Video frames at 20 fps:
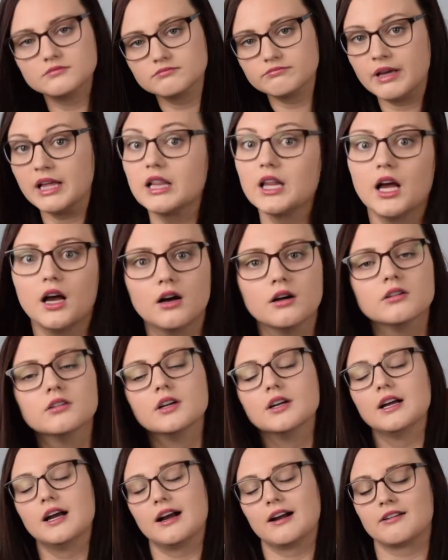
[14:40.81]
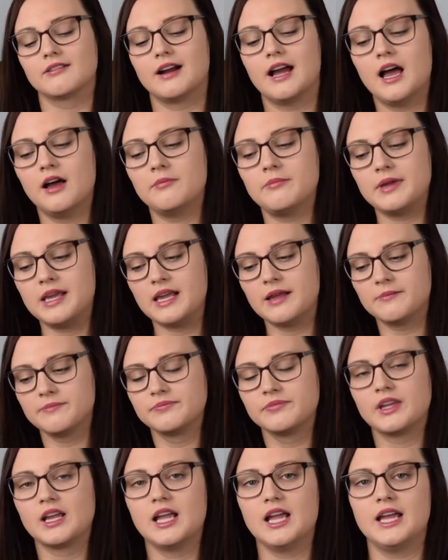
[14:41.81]
pillow around
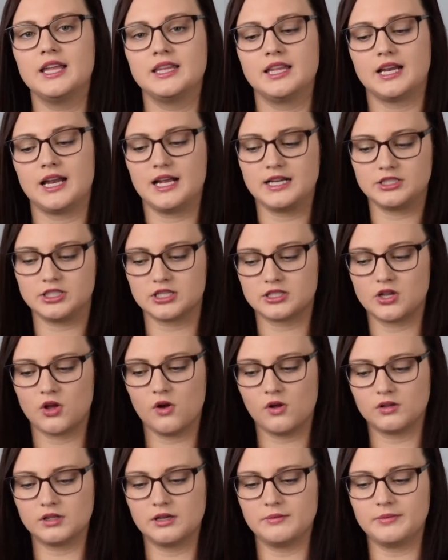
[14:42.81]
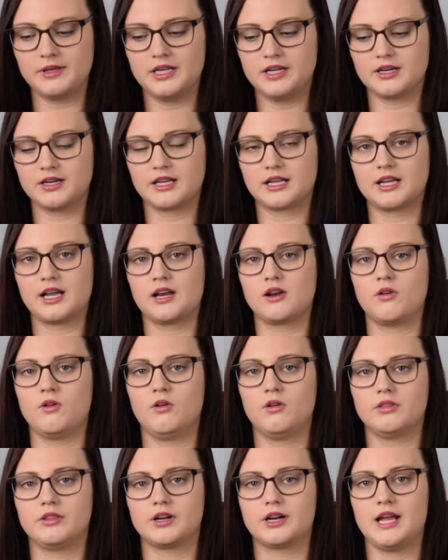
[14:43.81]
me, and then I just hold them here and I kind of
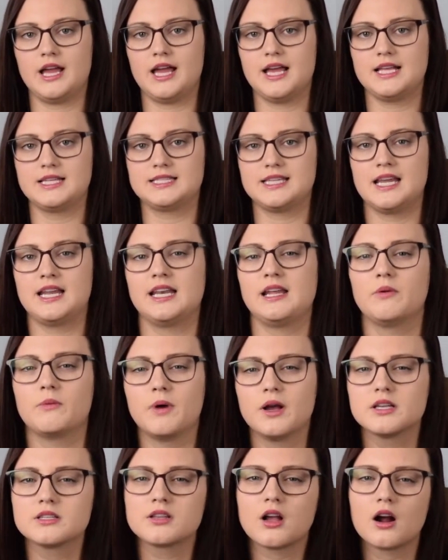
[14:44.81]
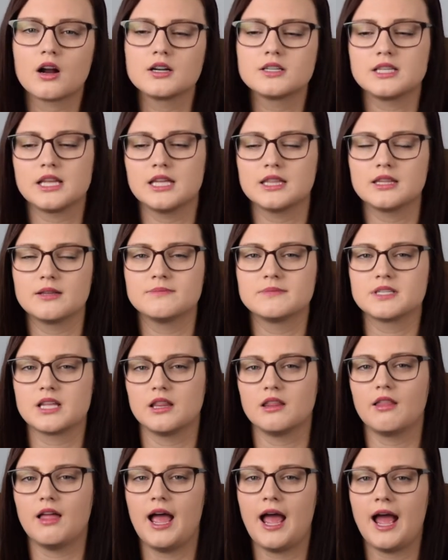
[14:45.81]
hold their heads, and it was hard to get them to
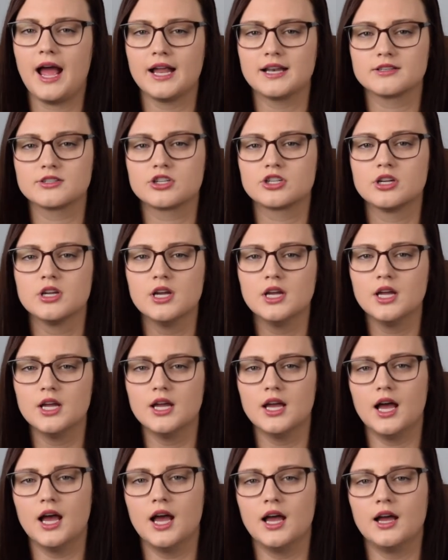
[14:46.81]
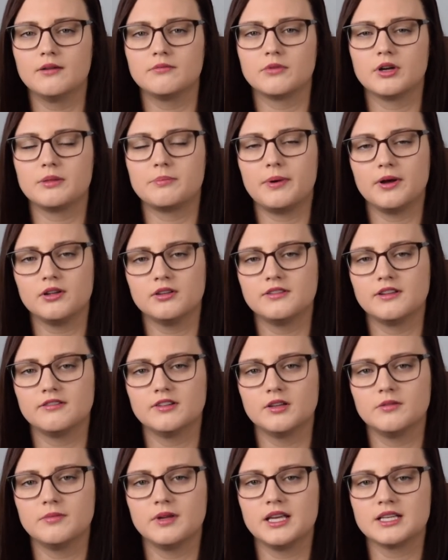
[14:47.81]
latch with both of
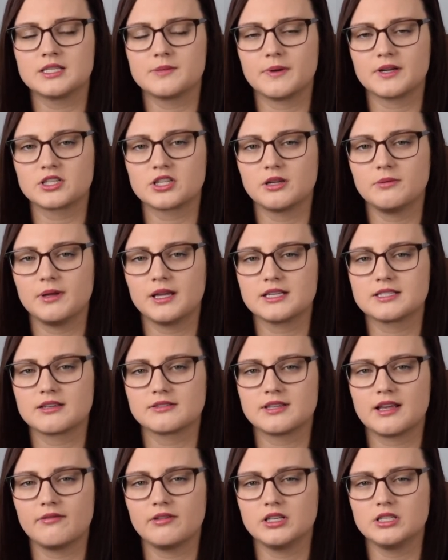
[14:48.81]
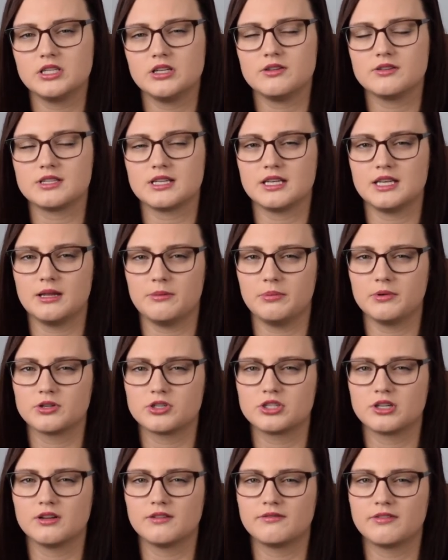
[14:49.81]
them, especially because I was having to use a nipple
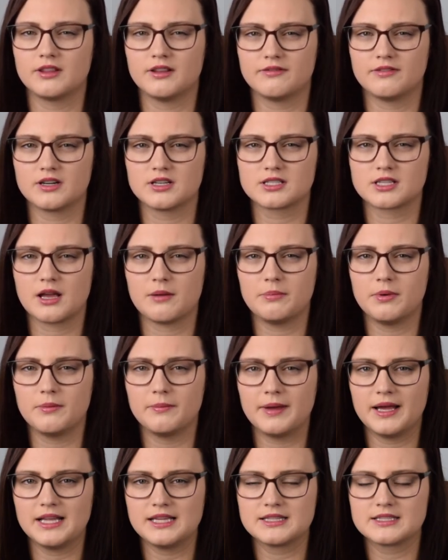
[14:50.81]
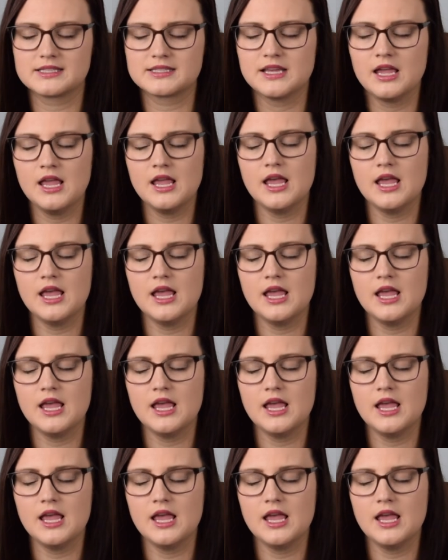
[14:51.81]
shield for the first couple months.